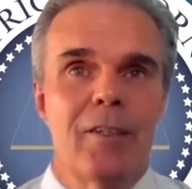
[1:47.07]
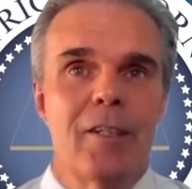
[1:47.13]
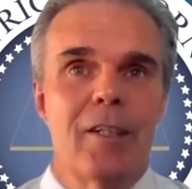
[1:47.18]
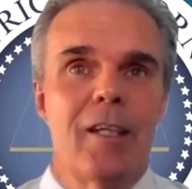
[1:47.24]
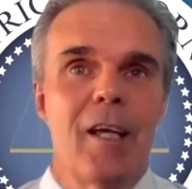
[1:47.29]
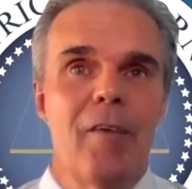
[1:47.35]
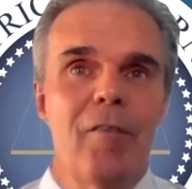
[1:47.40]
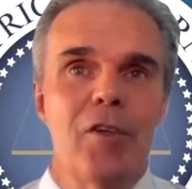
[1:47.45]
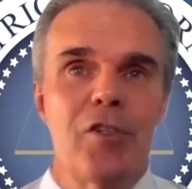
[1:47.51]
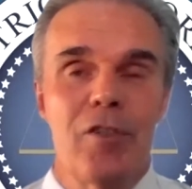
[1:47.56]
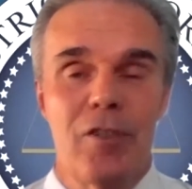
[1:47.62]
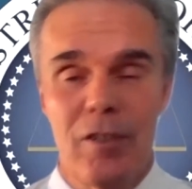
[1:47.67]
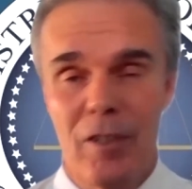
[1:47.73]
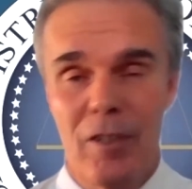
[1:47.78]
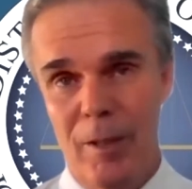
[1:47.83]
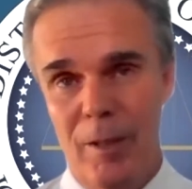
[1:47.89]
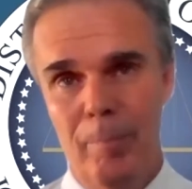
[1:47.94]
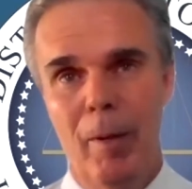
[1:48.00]
to give
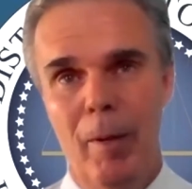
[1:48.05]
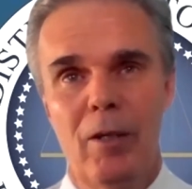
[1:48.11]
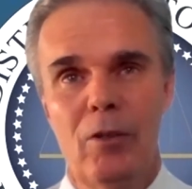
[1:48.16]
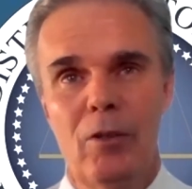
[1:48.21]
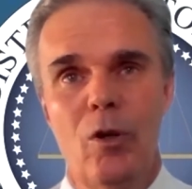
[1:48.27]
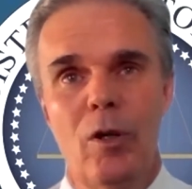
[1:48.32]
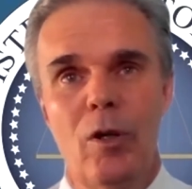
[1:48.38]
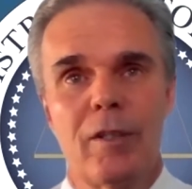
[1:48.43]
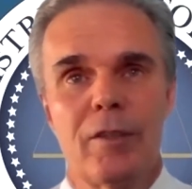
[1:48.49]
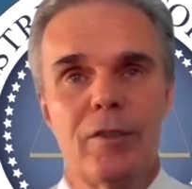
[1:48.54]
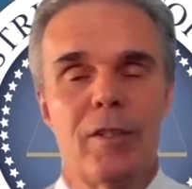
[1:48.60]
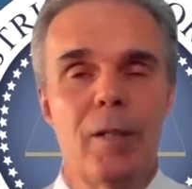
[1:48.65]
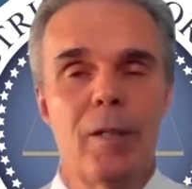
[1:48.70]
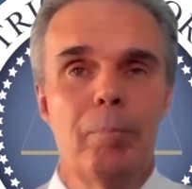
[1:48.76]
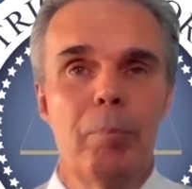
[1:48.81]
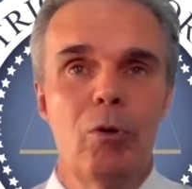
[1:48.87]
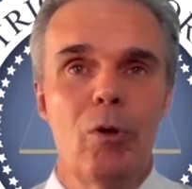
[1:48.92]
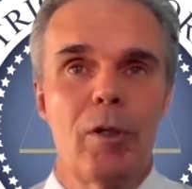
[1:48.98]
us a better look, a
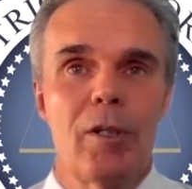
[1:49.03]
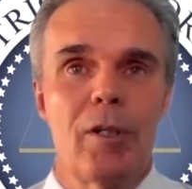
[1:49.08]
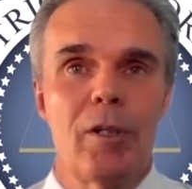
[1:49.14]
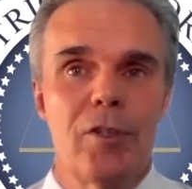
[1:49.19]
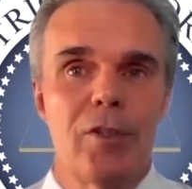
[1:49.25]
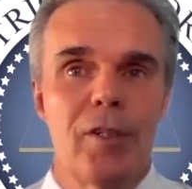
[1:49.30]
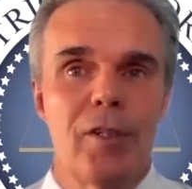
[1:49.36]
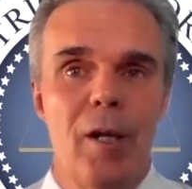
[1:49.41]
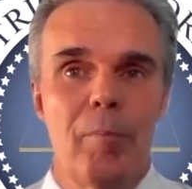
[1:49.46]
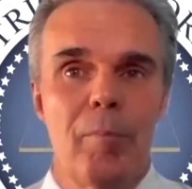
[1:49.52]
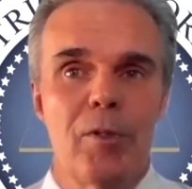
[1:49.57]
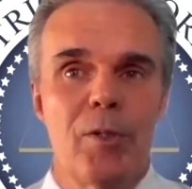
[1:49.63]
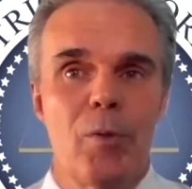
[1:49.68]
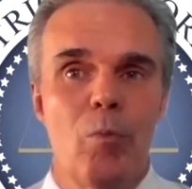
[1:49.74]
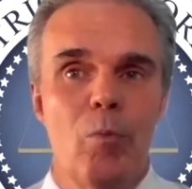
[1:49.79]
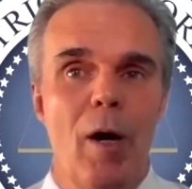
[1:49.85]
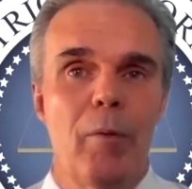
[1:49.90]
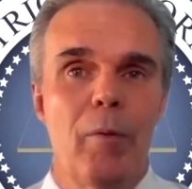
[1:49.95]
deeper look into the
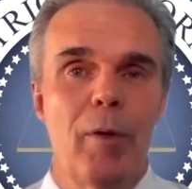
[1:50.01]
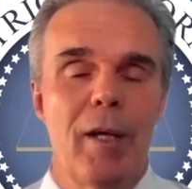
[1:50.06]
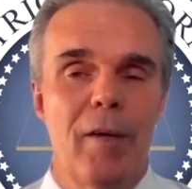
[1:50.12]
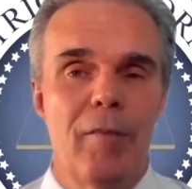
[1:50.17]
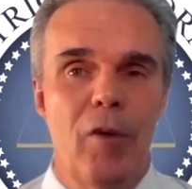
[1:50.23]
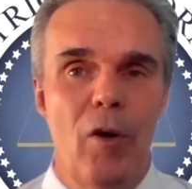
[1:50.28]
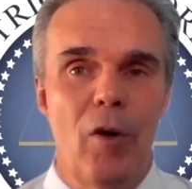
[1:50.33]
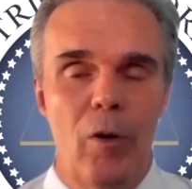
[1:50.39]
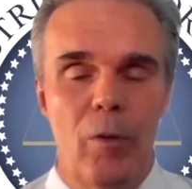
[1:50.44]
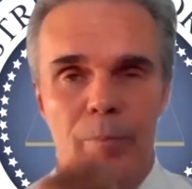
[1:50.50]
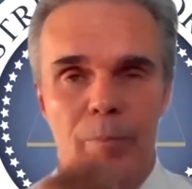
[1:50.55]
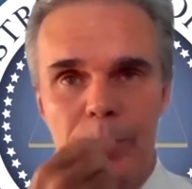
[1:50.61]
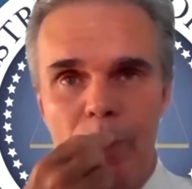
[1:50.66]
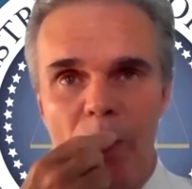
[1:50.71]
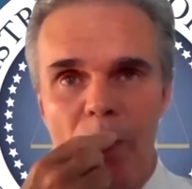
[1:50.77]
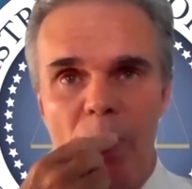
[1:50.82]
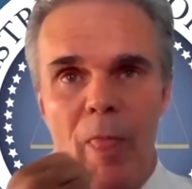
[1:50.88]
numbers and why we have hope.